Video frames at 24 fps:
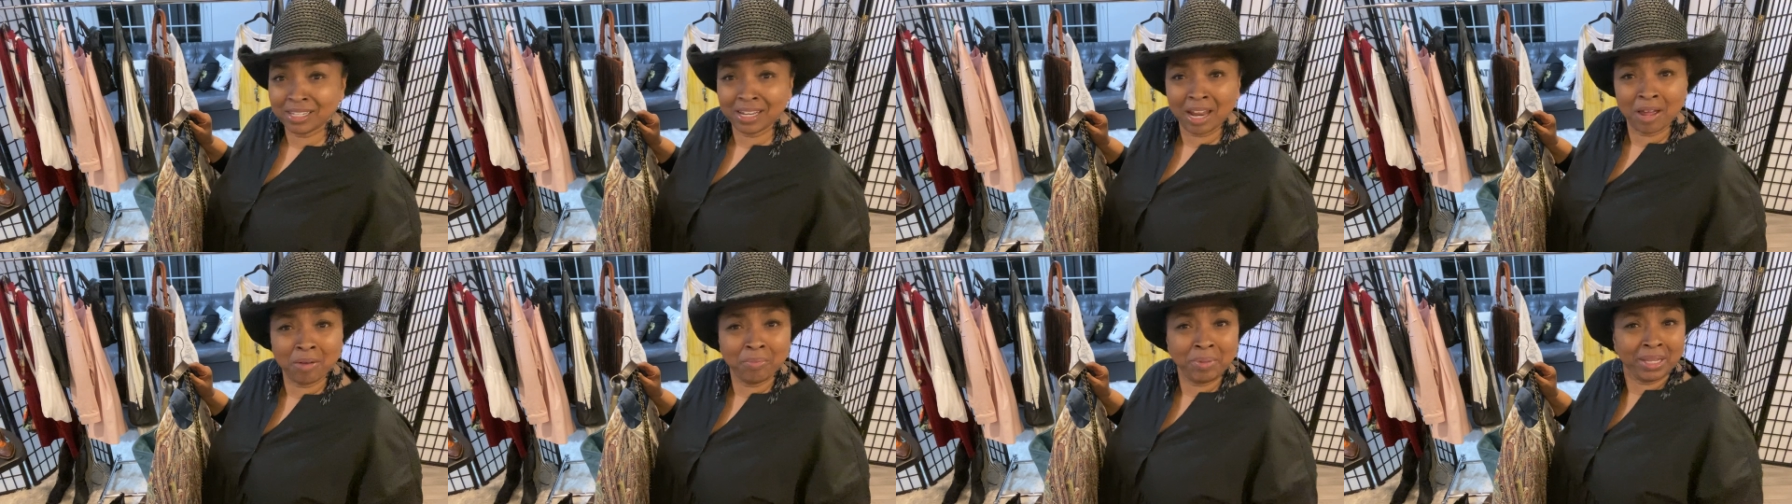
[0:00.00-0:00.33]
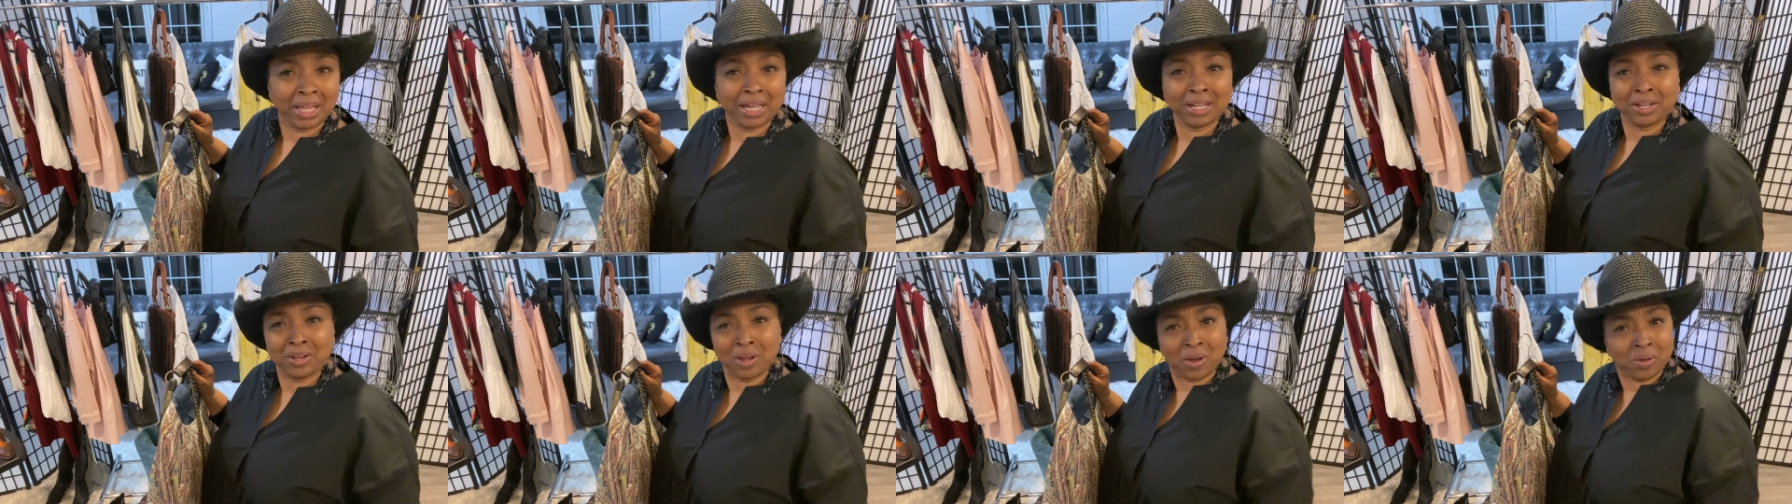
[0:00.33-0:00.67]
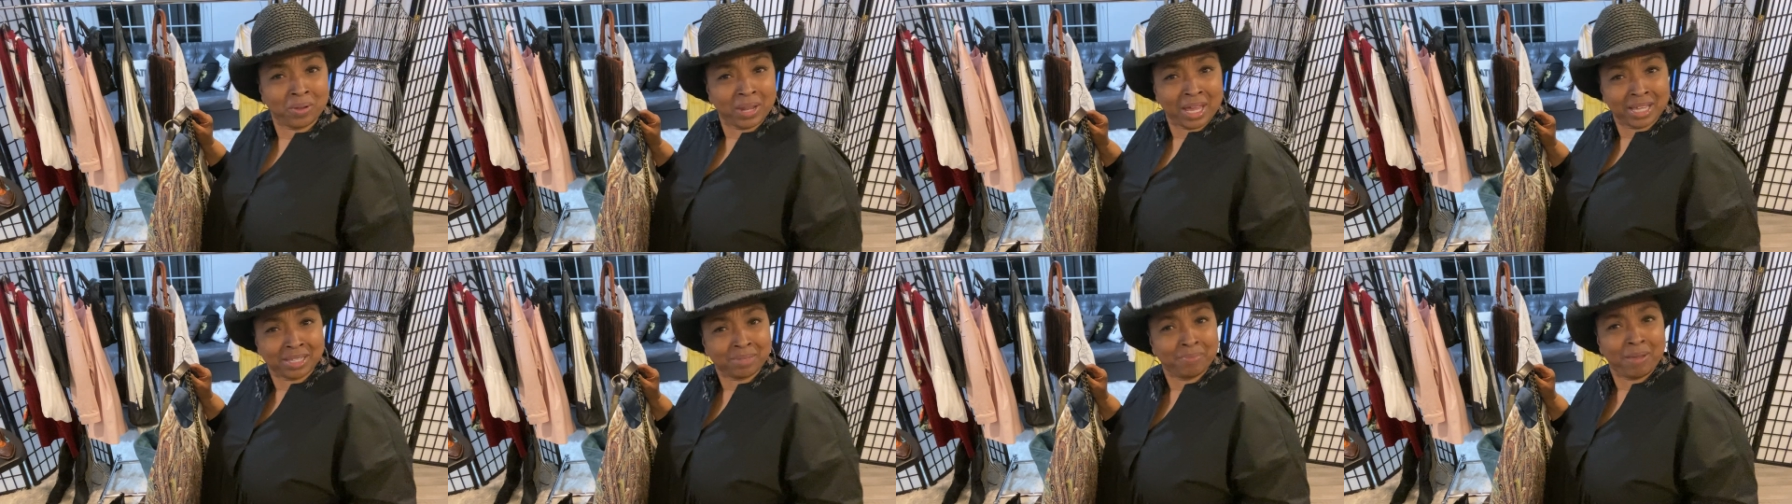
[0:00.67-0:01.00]
And I'd be like,
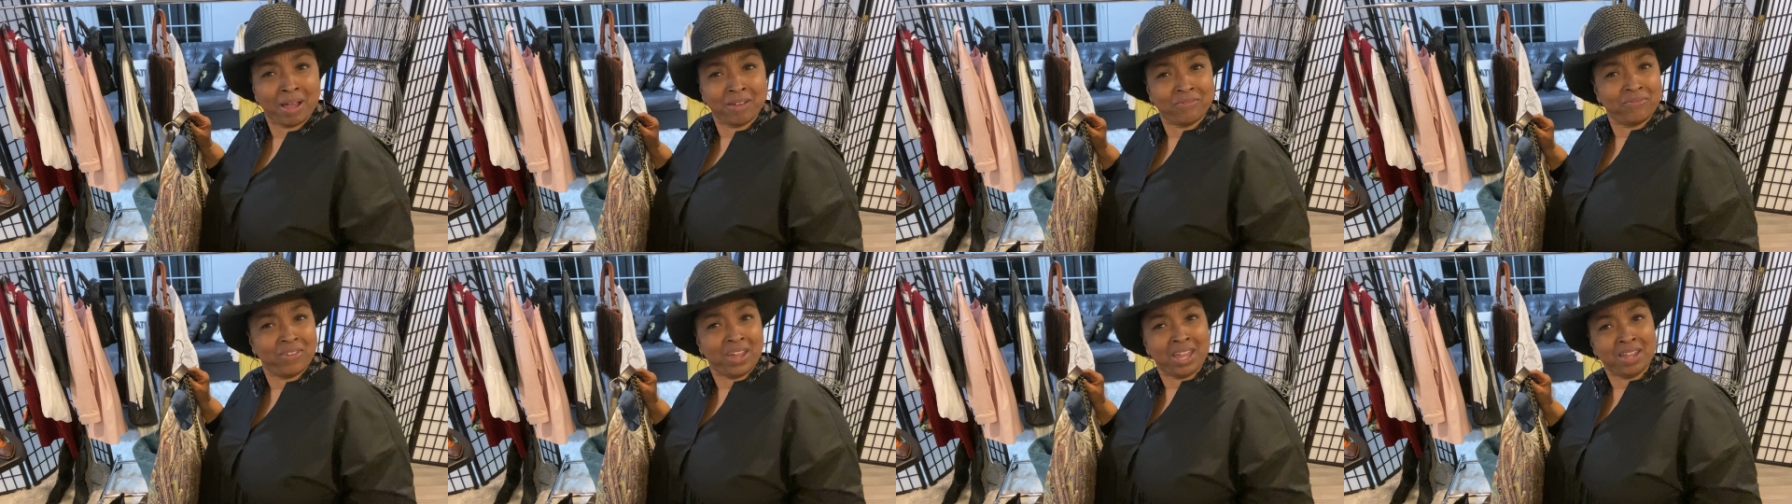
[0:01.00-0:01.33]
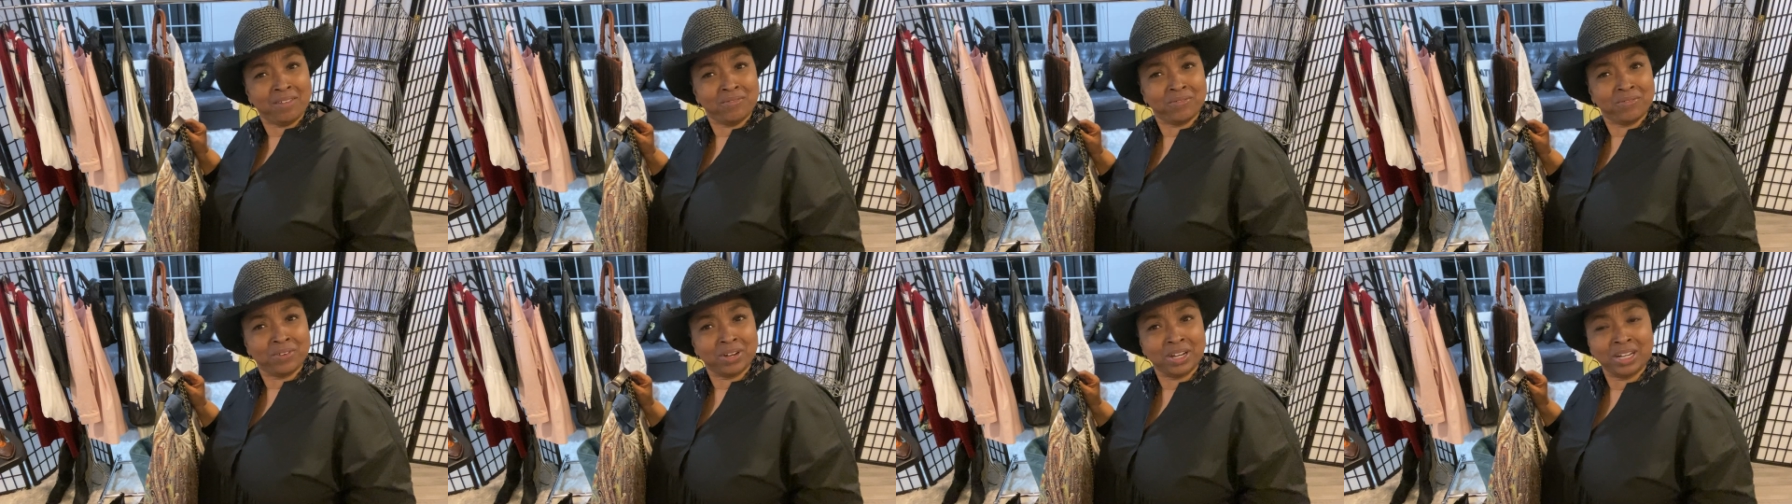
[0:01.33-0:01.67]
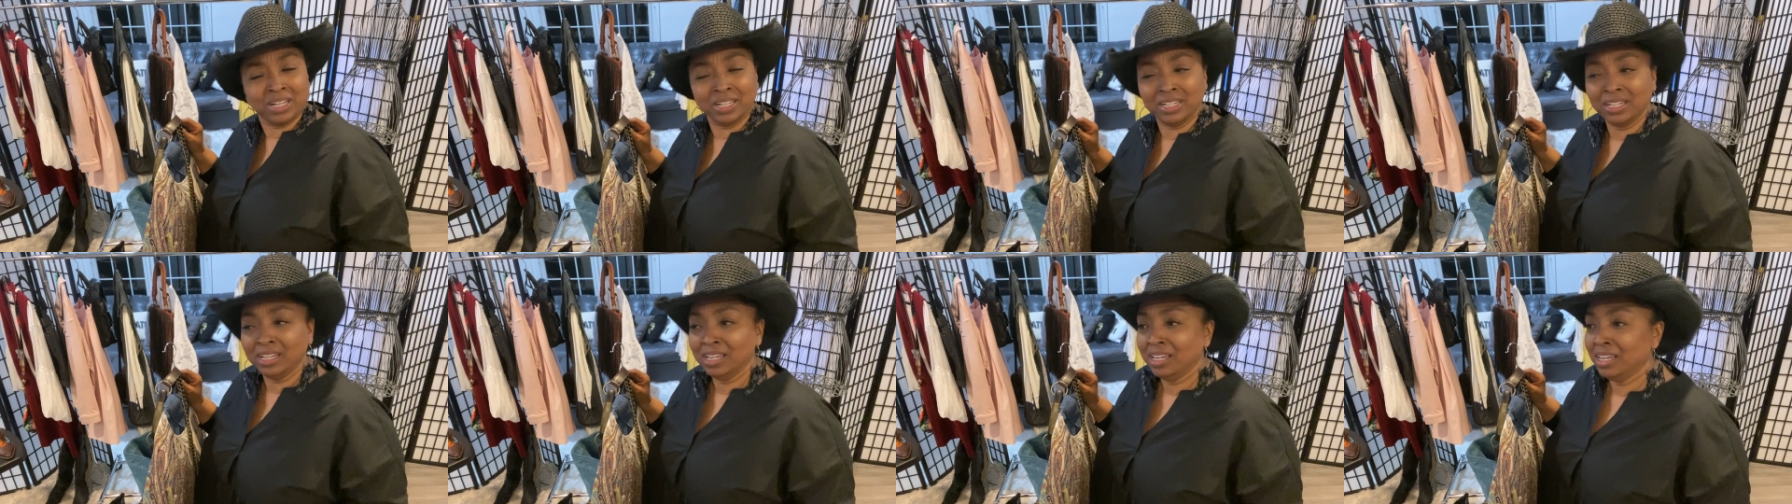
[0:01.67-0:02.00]
no, that's my
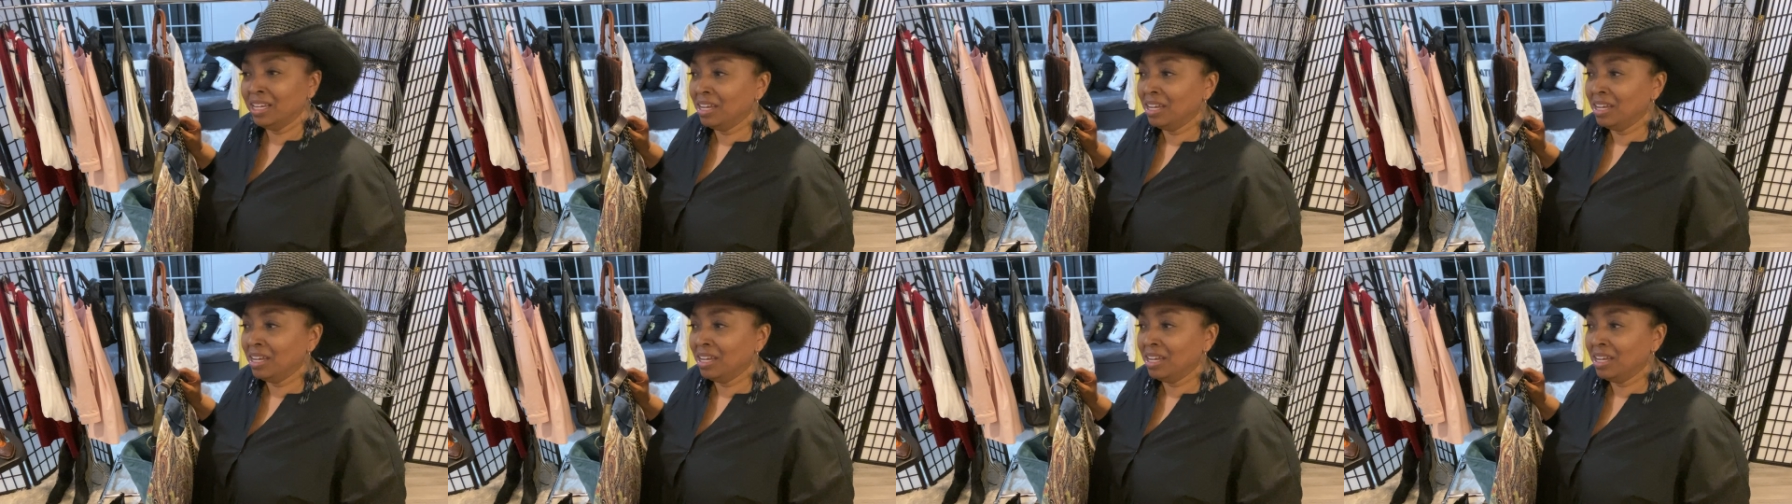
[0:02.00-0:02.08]
favorite.